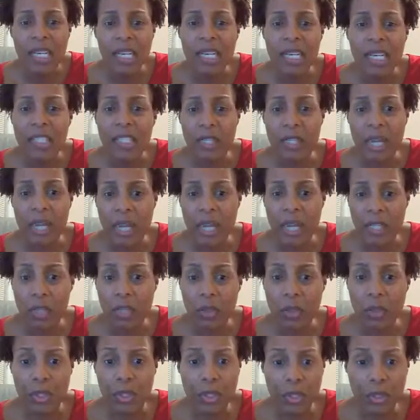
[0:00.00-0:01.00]
So I had to
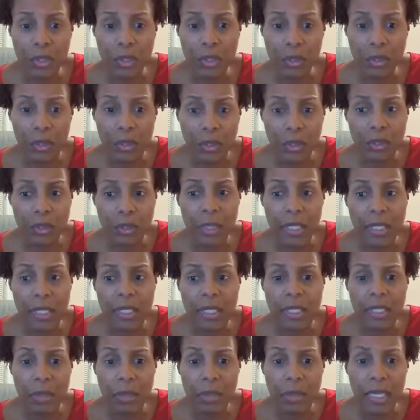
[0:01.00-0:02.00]
go to the grocery store to
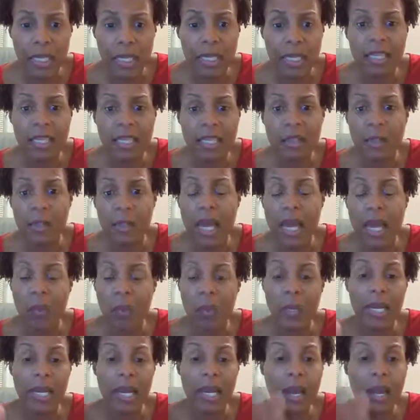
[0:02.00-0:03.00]
get some things. But I
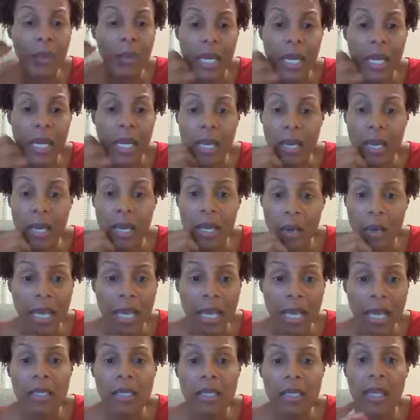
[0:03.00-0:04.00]
went out. We had our
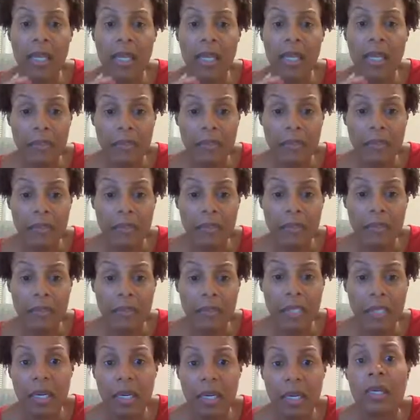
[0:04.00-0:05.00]
mask on. We had our gloves
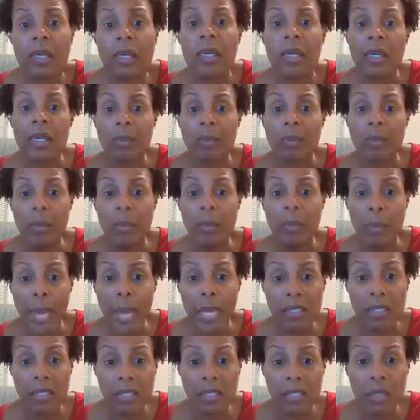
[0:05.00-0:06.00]
on. We
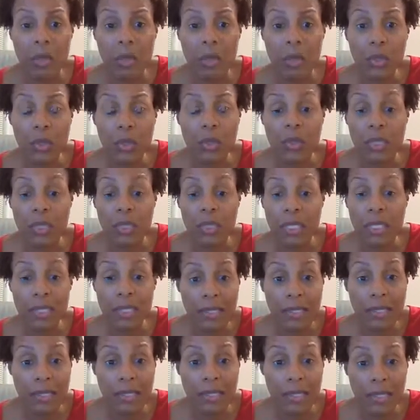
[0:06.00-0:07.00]
practiced social
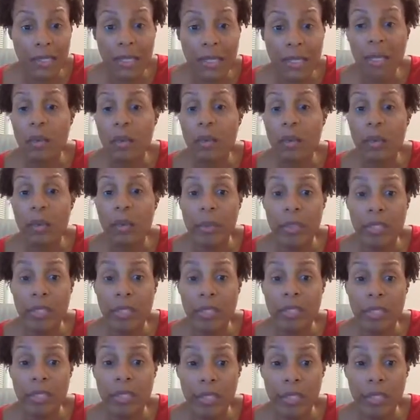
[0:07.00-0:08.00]
distancing. We went
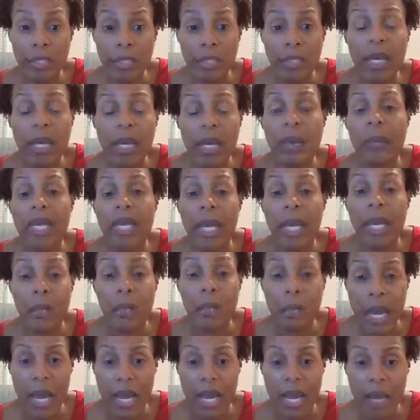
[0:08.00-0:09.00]
to the store and we
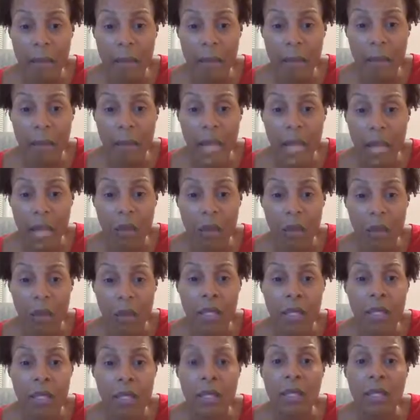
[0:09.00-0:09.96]
came right on back home.